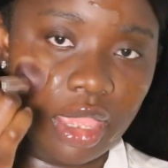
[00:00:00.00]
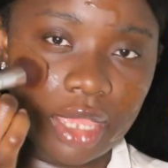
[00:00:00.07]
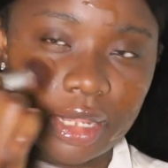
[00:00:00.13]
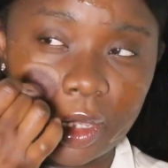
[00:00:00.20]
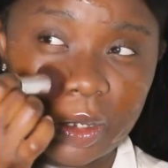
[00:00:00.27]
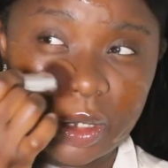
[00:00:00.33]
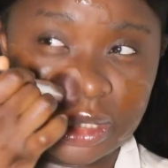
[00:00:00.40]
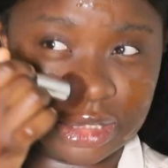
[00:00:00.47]

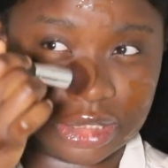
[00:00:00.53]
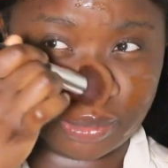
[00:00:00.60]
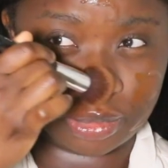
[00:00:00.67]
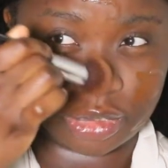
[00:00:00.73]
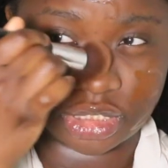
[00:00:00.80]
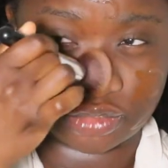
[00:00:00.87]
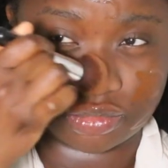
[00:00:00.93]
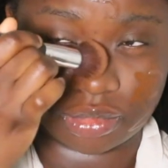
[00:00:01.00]
And I got this
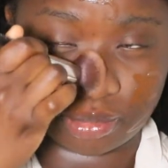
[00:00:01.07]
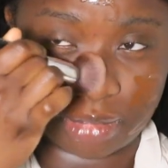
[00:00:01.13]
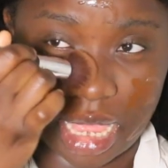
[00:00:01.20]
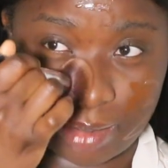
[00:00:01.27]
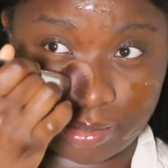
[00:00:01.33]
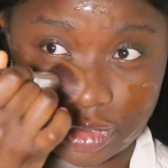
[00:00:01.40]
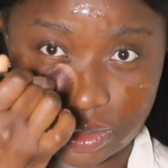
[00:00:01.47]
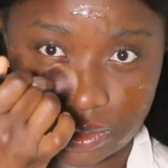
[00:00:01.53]
brush from
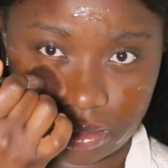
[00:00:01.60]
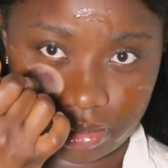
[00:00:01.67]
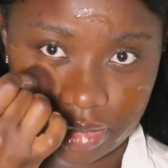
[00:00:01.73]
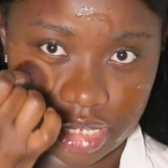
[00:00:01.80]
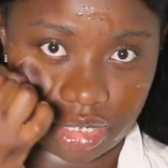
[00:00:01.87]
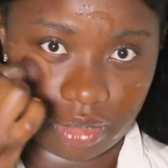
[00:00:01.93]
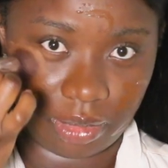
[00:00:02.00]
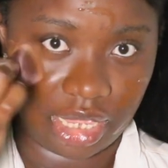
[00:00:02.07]
Amazon,
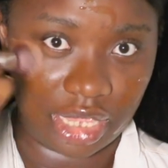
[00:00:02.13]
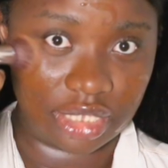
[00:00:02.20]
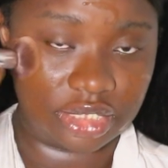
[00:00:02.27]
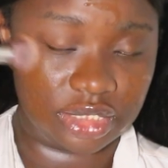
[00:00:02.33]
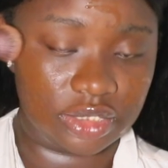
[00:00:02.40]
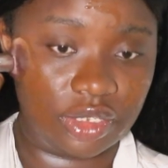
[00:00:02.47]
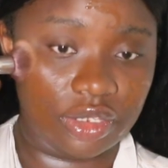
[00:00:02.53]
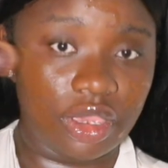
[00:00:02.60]
by the way.
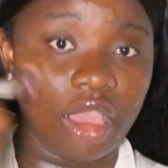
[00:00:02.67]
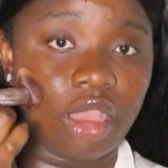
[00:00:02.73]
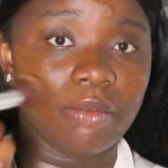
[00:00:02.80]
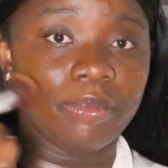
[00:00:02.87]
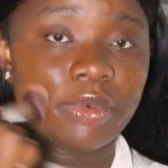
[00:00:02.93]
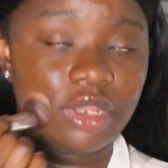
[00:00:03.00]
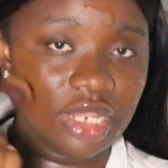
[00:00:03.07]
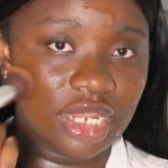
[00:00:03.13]
So
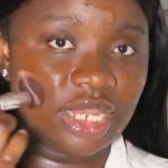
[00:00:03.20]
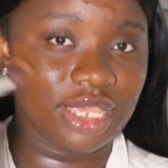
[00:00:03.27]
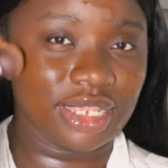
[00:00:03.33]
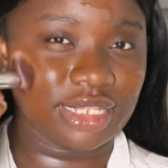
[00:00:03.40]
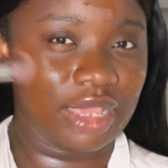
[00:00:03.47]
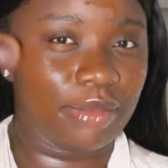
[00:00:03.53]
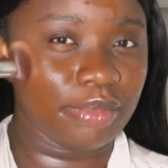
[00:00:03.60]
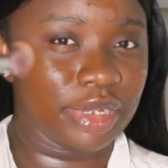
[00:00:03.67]
I'll put the
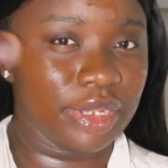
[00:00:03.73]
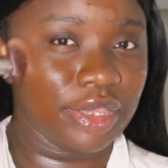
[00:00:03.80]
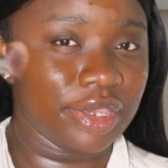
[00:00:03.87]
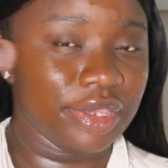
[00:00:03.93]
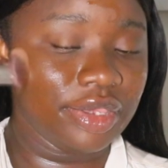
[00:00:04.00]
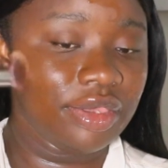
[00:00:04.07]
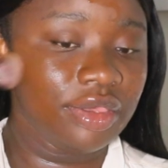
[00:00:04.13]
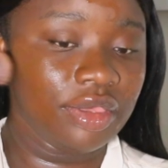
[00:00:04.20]
link down
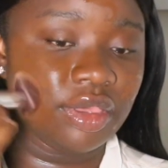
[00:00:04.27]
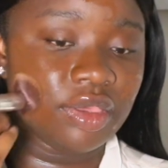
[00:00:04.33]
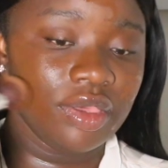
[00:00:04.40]
below